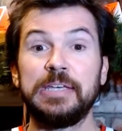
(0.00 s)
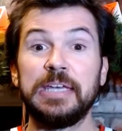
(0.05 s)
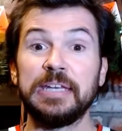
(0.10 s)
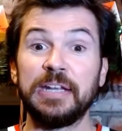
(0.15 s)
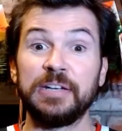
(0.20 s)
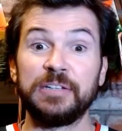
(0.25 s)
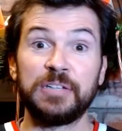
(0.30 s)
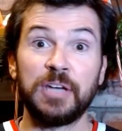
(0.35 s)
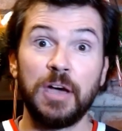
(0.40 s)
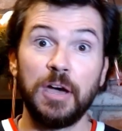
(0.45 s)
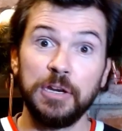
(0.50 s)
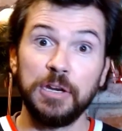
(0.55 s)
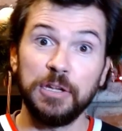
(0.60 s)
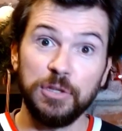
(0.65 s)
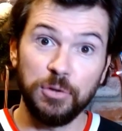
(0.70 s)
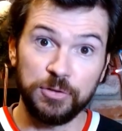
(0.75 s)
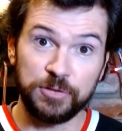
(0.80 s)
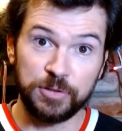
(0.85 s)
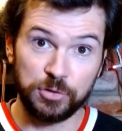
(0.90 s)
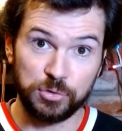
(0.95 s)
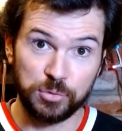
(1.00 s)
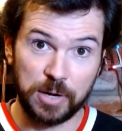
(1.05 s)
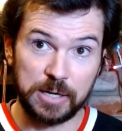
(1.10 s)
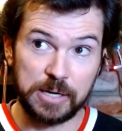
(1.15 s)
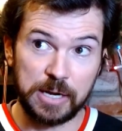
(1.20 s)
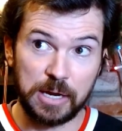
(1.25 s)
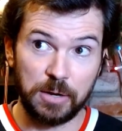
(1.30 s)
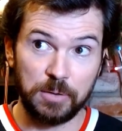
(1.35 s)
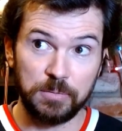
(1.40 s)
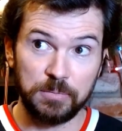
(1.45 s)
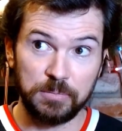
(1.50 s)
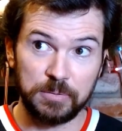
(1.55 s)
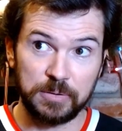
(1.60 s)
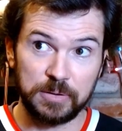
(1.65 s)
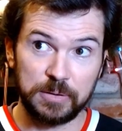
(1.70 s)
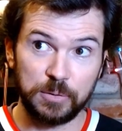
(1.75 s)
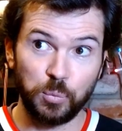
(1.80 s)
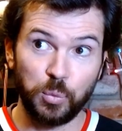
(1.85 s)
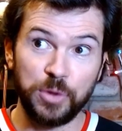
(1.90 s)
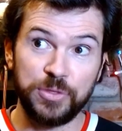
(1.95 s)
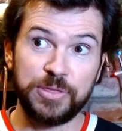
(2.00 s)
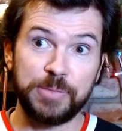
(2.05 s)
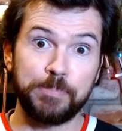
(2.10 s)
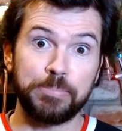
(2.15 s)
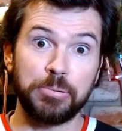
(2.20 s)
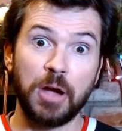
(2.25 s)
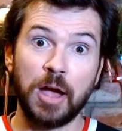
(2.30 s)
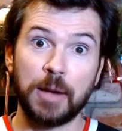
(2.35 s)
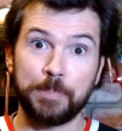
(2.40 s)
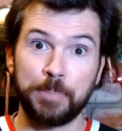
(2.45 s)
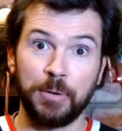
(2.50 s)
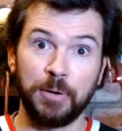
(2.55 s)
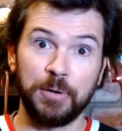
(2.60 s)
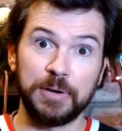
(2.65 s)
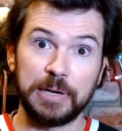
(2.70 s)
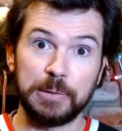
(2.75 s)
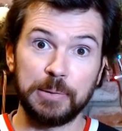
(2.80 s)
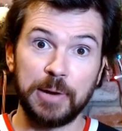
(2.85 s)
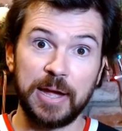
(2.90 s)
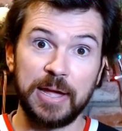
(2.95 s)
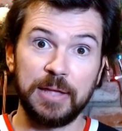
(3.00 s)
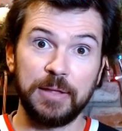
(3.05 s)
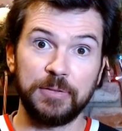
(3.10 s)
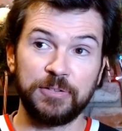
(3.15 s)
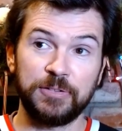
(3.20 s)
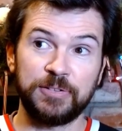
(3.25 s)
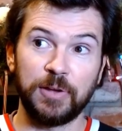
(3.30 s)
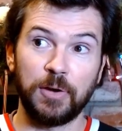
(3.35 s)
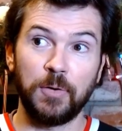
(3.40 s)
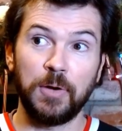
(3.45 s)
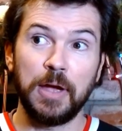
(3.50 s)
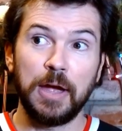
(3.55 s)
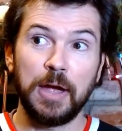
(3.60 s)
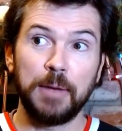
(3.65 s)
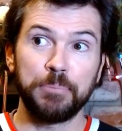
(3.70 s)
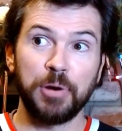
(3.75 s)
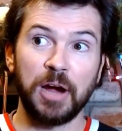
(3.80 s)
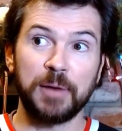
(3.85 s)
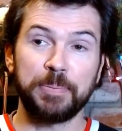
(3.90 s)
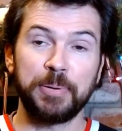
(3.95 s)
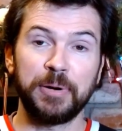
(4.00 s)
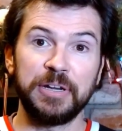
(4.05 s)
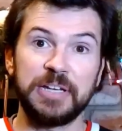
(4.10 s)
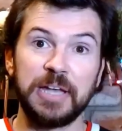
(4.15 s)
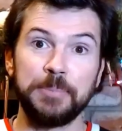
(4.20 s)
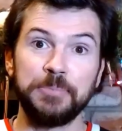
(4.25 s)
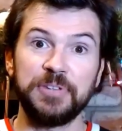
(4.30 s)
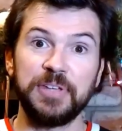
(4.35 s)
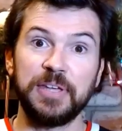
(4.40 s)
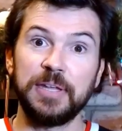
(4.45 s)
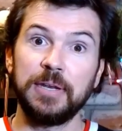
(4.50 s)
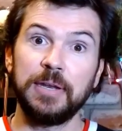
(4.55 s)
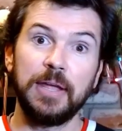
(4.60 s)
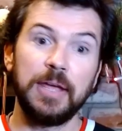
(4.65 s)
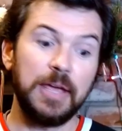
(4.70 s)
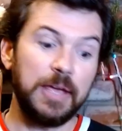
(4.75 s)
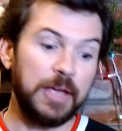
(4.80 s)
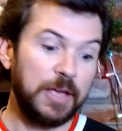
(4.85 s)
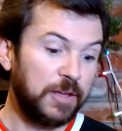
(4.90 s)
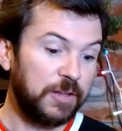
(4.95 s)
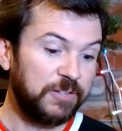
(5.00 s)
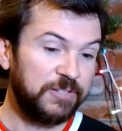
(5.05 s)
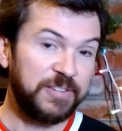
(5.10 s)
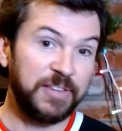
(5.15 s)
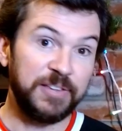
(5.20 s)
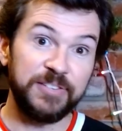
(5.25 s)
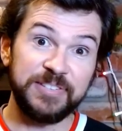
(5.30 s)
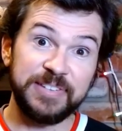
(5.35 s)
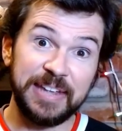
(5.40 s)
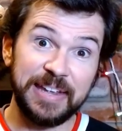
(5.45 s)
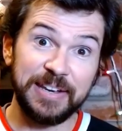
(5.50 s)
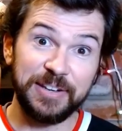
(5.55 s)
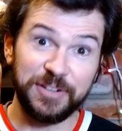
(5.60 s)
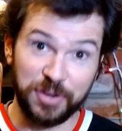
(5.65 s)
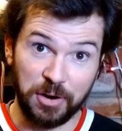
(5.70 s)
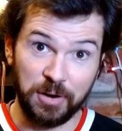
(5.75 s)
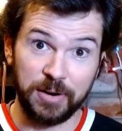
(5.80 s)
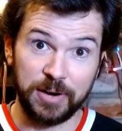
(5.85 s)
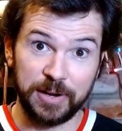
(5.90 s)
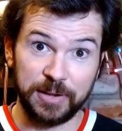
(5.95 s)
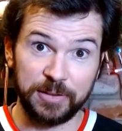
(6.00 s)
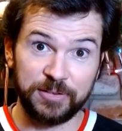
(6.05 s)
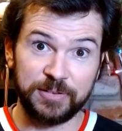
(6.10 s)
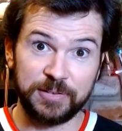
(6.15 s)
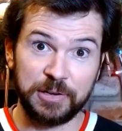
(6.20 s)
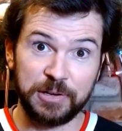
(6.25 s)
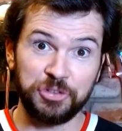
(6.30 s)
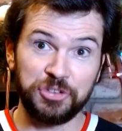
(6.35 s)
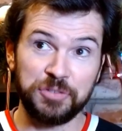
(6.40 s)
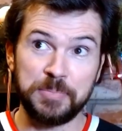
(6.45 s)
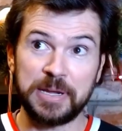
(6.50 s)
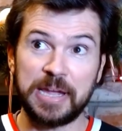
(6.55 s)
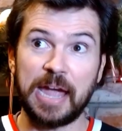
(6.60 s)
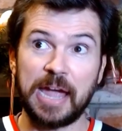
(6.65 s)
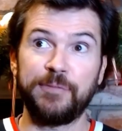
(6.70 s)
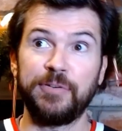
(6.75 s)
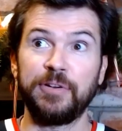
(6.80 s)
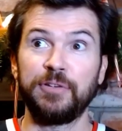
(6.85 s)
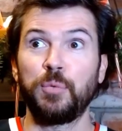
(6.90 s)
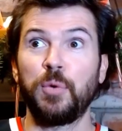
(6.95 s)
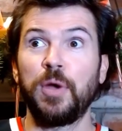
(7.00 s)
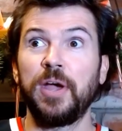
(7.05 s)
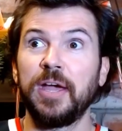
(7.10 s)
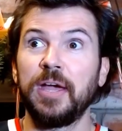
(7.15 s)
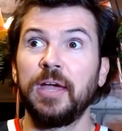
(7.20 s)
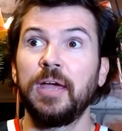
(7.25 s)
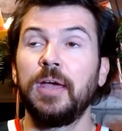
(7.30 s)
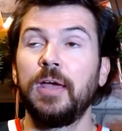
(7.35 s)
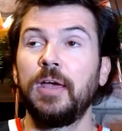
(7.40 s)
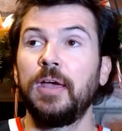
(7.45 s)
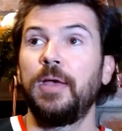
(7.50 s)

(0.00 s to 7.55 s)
getting a ton of usage right now with Brock Purdy, right? So Brock Purdy comes in, sends 10 targets Christian McCaffrey's way.